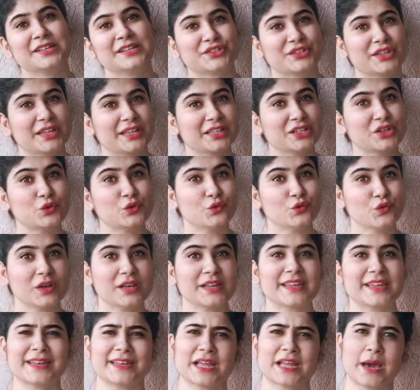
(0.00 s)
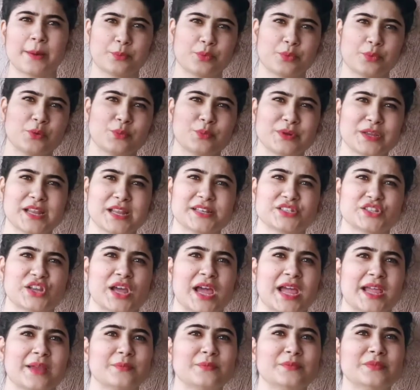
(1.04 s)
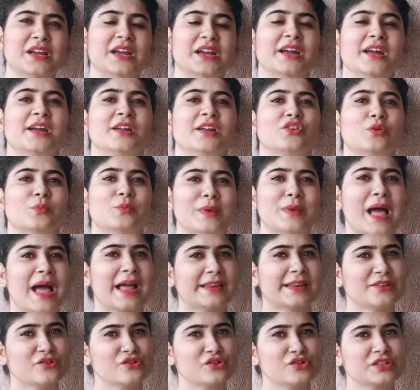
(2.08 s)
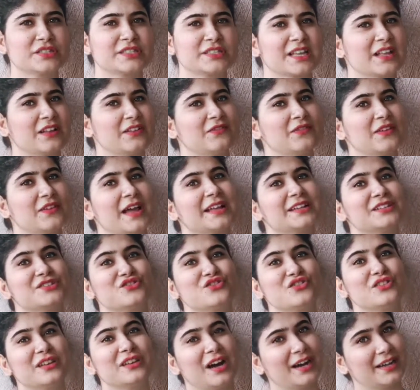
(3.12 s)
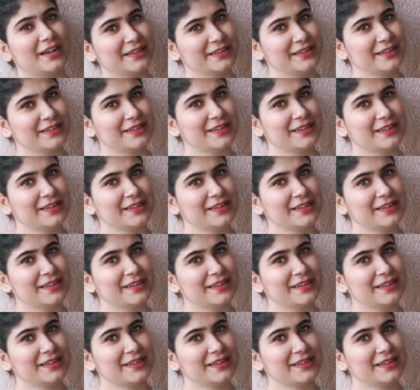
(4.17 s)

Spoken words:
so that you will get appropriate time to plan yourself and to learn